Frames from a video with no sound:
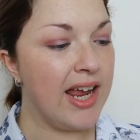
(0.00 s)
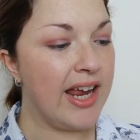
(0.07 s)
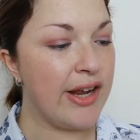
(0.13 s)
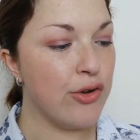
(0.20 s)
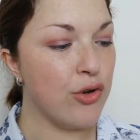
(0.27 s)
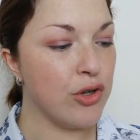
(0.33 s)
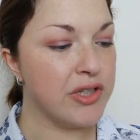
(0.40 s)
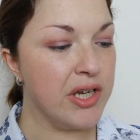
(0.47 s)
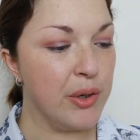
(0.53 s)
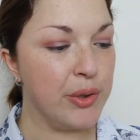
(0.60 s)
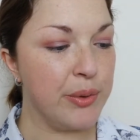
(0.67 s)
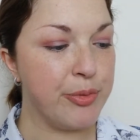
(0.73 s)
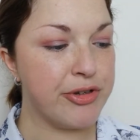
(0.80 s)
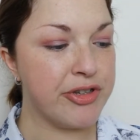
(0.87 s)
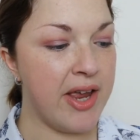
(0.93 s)
It not
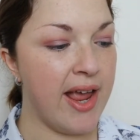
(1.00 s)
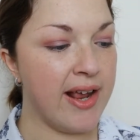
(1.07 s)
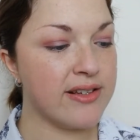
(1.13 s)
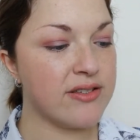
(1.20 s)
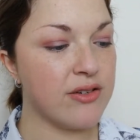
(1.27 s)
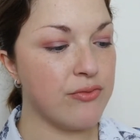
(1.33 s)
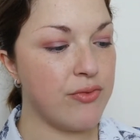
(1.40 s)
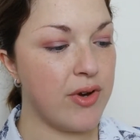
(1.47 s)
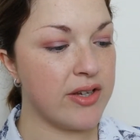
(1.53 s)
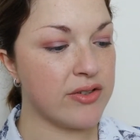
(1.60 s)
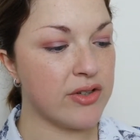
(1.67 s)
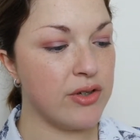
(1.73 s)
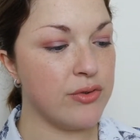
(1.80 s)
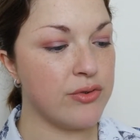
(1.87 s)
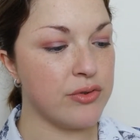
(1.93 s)
only protects and
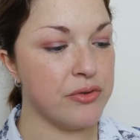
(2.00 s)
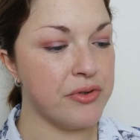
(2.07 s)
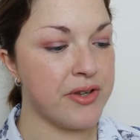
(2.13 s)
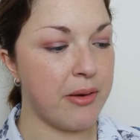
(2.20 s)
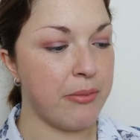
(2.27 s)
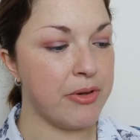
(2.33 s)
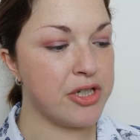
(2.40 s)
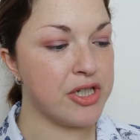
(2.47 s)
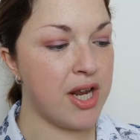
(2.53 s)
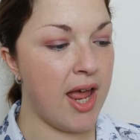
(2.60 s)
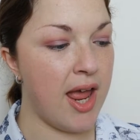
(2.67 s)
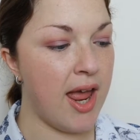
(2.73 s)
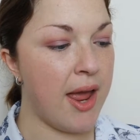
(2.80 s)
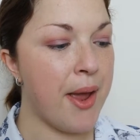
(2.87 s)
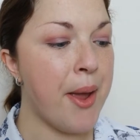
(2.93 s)
rescues sun-damaged
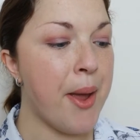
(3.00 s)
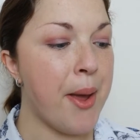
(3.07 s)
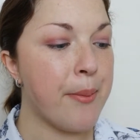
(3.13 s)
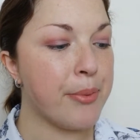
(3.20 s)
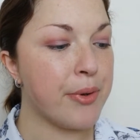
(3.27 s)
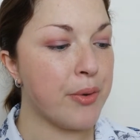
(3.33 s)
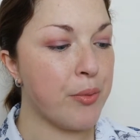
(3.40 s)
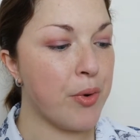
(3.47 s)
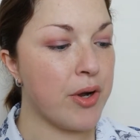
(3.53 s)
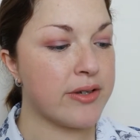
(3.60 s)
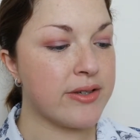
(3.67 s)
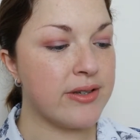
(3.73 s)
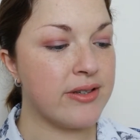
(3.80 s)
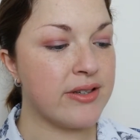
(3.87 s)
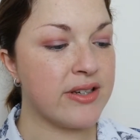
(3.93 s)
hair, but it
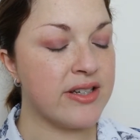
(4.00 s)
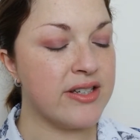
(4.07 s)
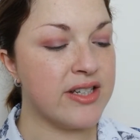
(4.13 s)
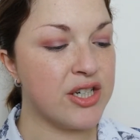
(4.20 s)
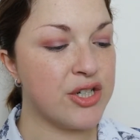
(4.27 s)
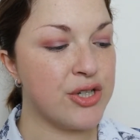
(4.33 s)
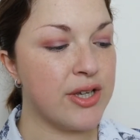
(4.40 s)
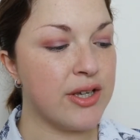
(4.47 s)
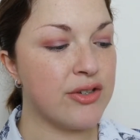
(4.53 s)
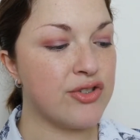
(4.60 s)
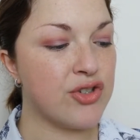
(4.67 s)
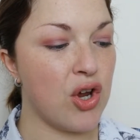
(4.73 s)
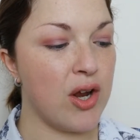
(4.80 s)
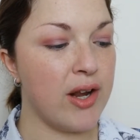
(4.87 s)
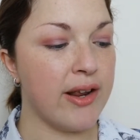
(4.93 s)
works as a conditioning,
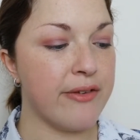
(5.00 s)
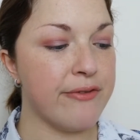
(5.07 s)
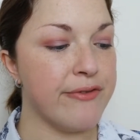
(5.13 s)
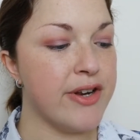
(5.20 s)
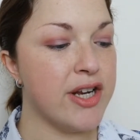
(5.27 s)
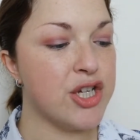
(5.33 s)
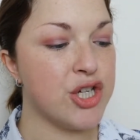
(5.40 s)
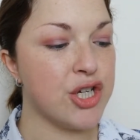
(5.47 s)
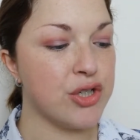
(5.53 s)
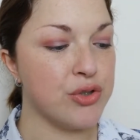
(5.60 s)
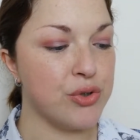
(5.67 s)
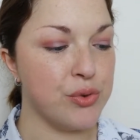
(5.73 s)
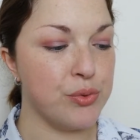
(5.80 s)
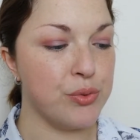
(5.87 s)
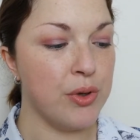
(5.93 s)
styling and finishing
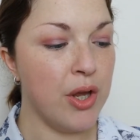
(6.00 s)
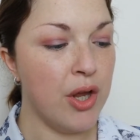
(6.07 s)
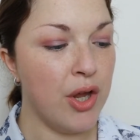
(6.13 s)
tool.